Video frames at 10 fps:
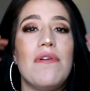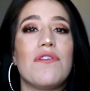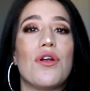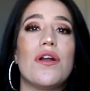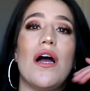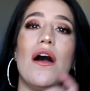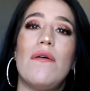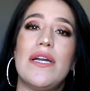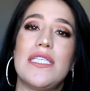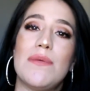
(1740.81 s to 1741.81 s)
if you're not
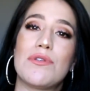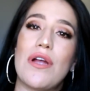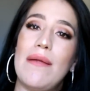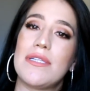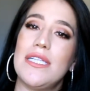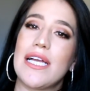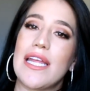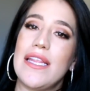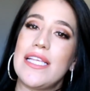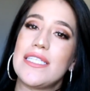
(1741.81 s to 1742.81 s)
already subscribed,
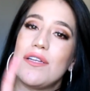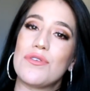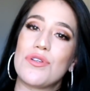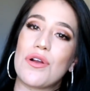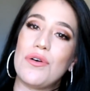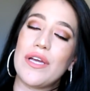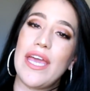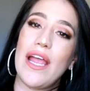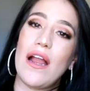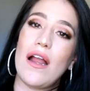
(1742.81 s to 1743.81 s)
clicking this little circle
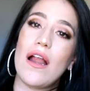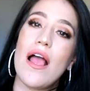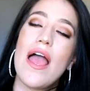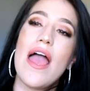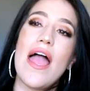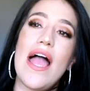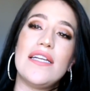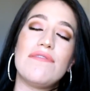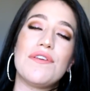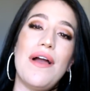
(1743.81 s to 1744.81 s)
here.
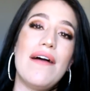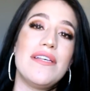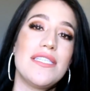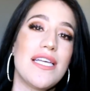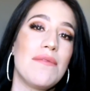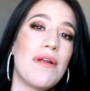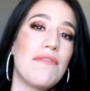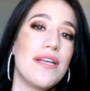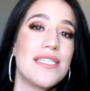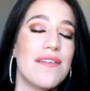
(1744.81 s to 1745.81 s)
And if you haven't seen my
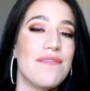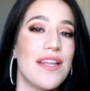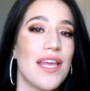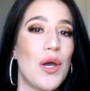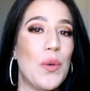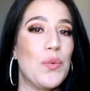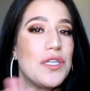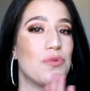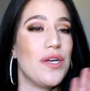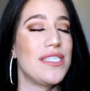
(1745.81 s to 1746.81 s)
recent video,
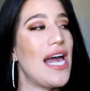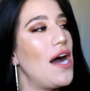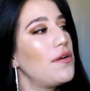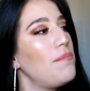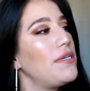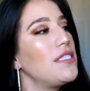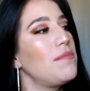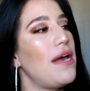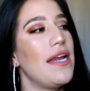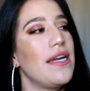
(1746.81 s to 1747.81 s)
which was how to build a
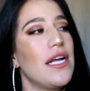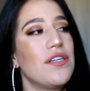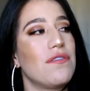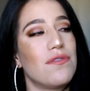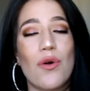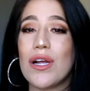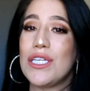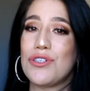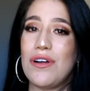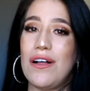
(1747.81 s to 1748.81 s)
bed in under
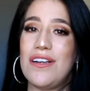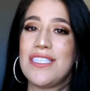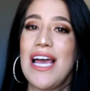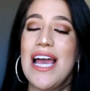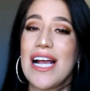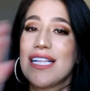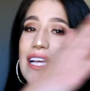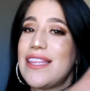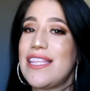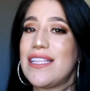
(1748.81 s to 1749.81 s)
$400,
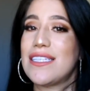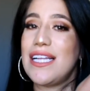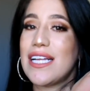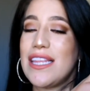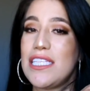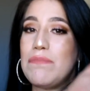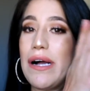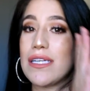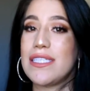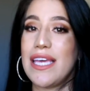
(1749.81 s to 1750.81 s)
click this
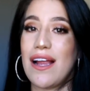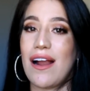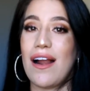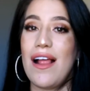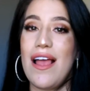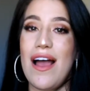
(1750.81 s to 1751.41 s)
box here.